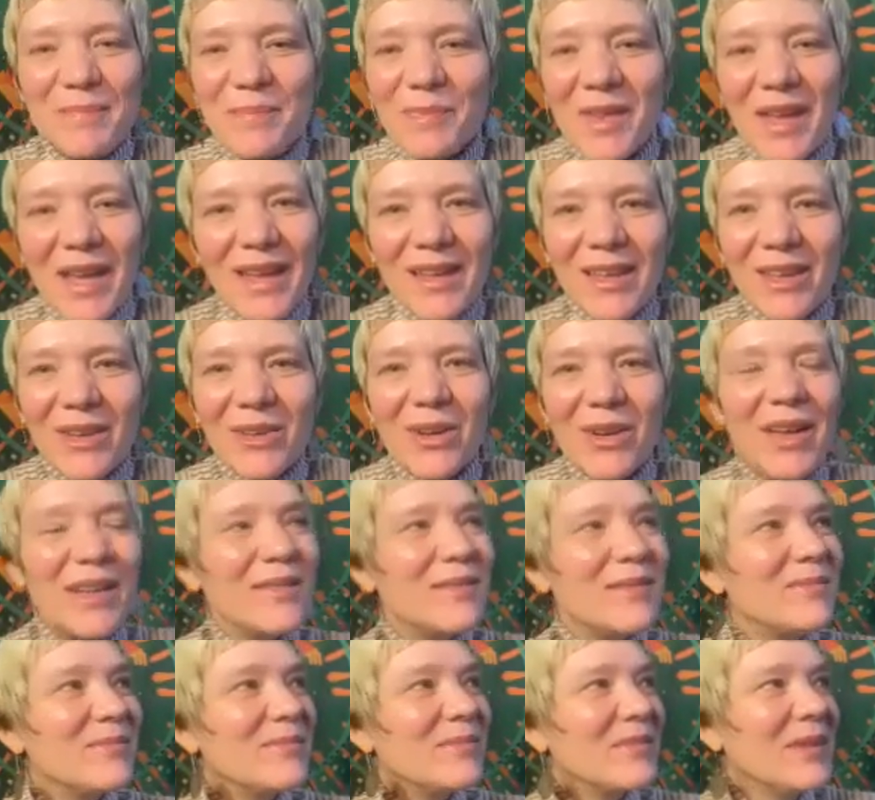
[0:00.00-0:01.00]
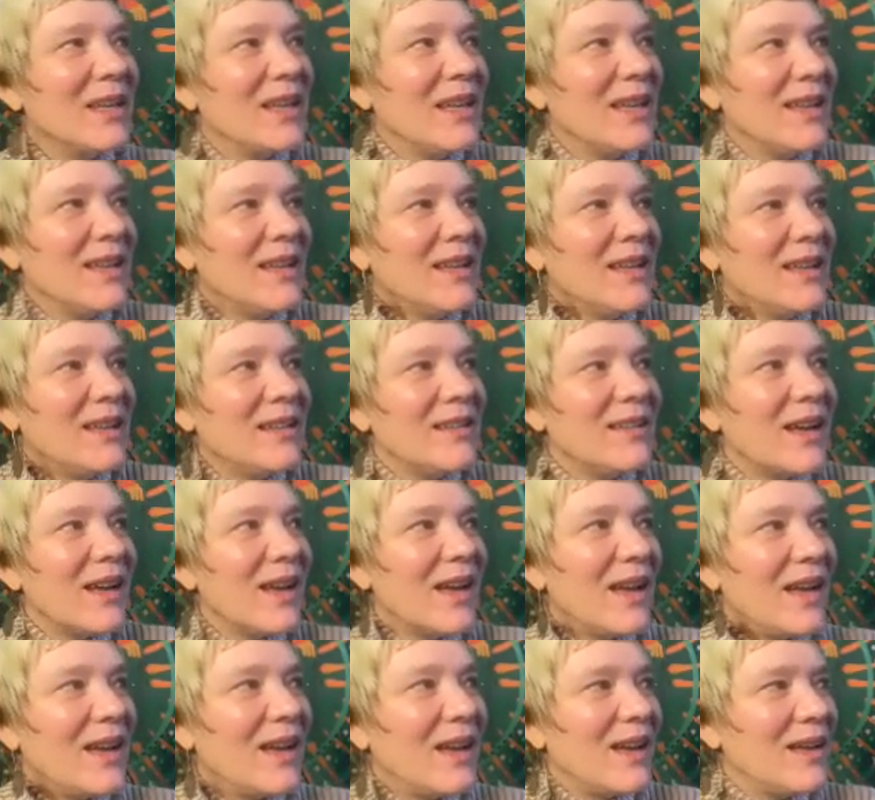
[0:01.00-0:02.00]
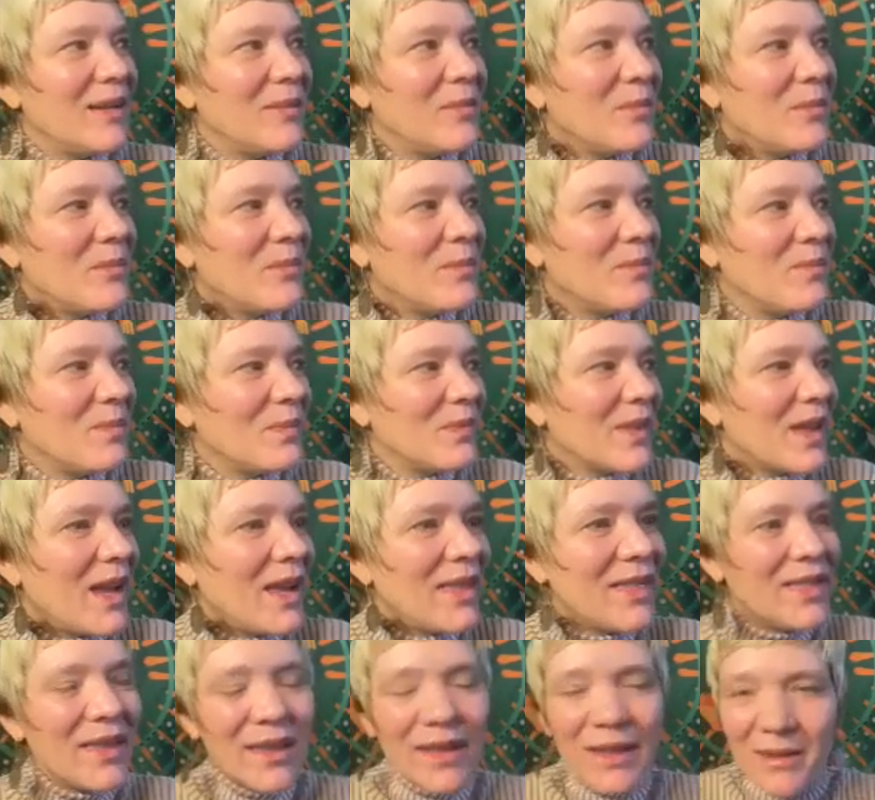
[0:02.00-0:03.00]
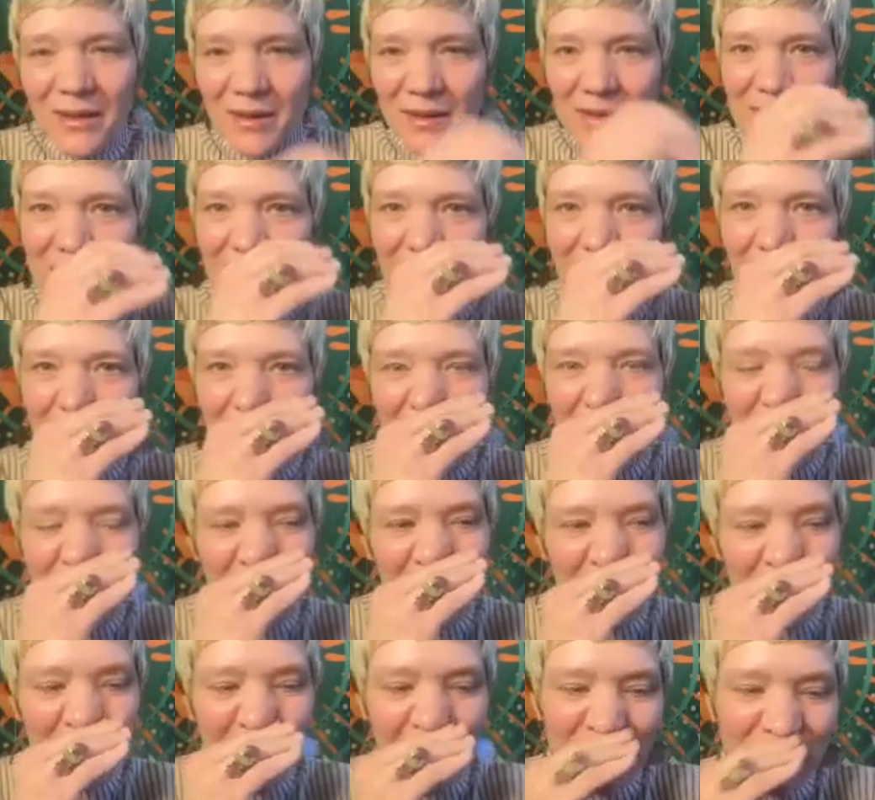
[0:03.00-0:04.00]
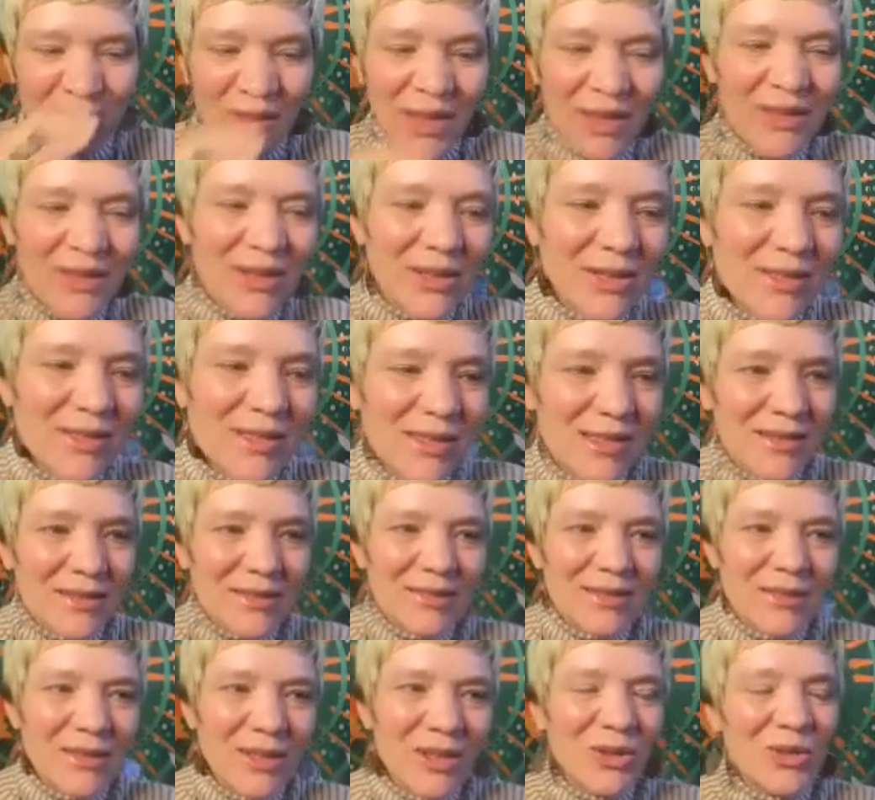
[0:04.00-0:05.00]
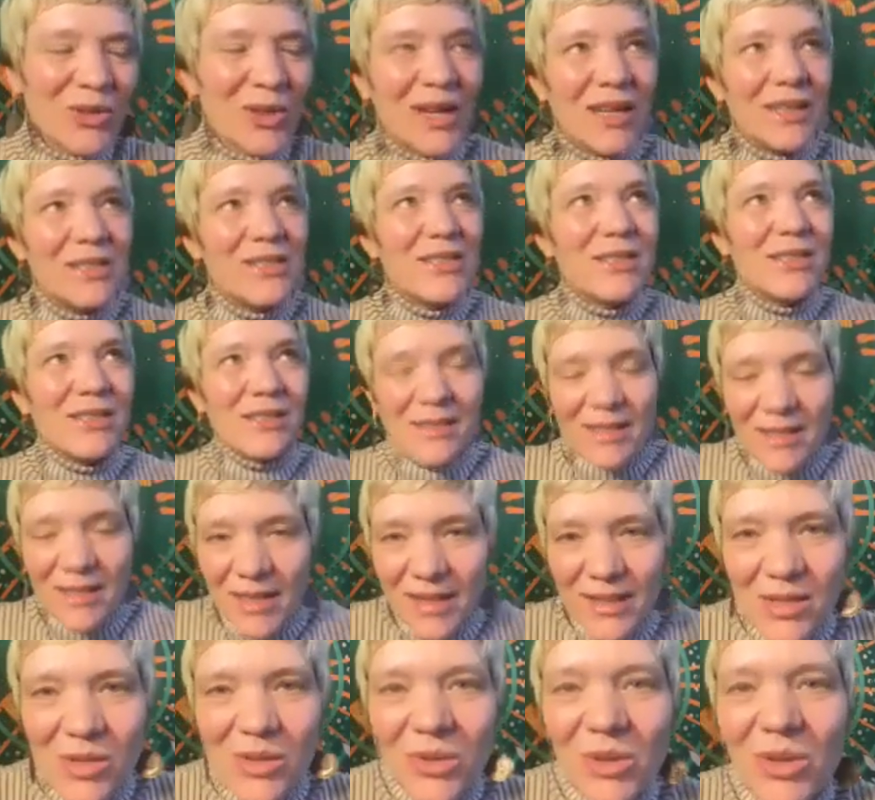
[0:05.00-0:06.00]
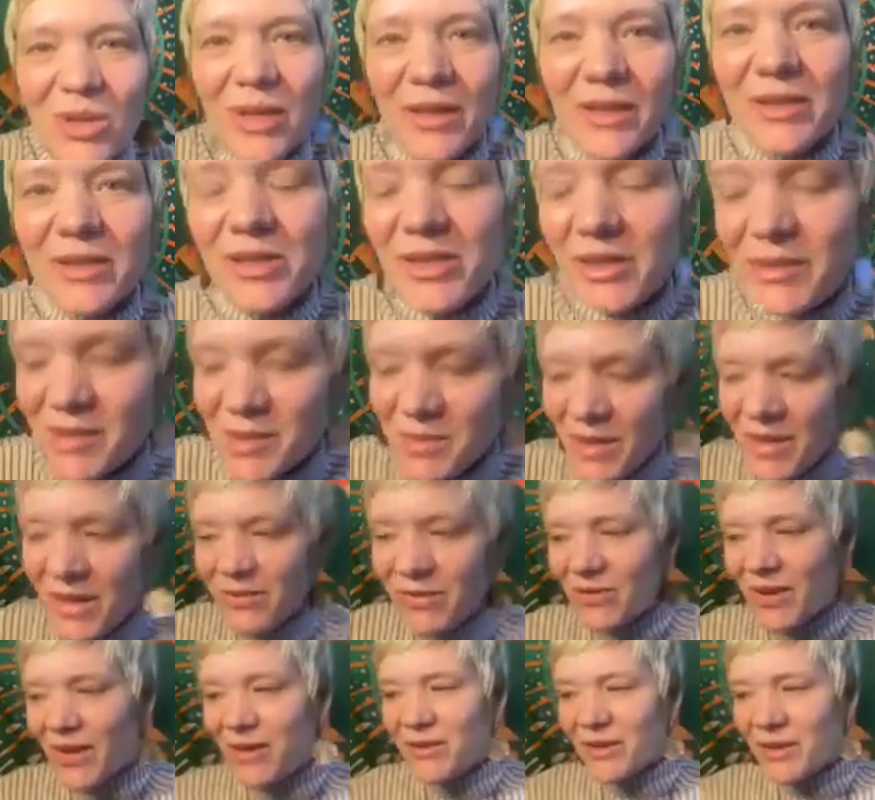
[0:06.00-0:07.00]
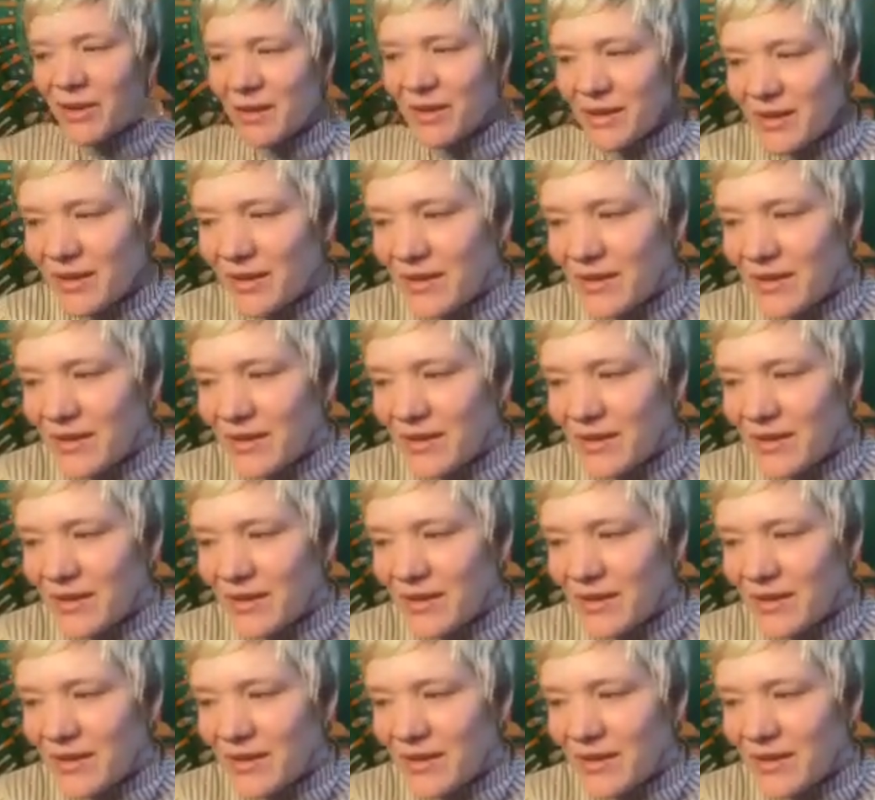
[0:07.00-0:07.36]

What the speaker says: Thank you. I think it looks a lot like my grandmother's, who I just adore. She was my favorite.